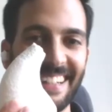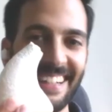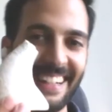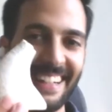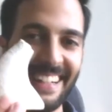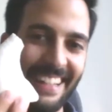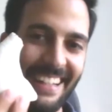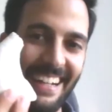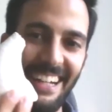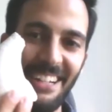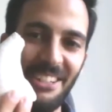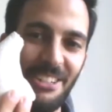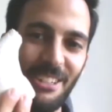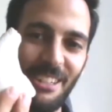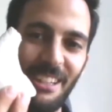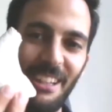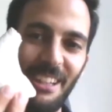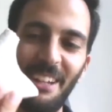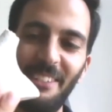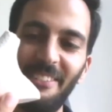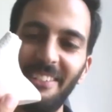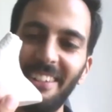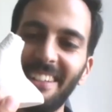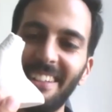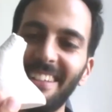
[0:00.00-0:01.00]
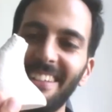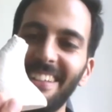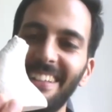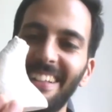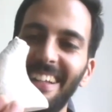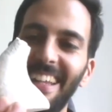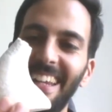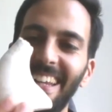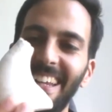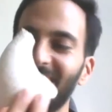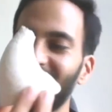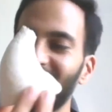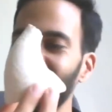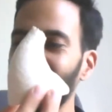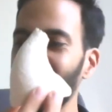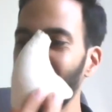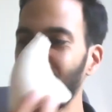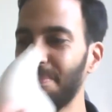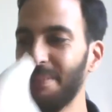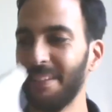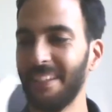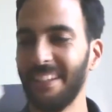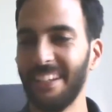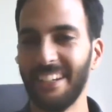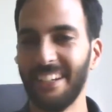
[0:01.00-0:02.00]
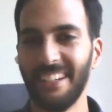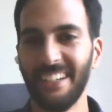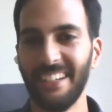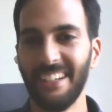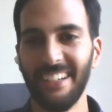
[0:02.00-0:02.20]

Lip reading: I just love it, and I just keep it here.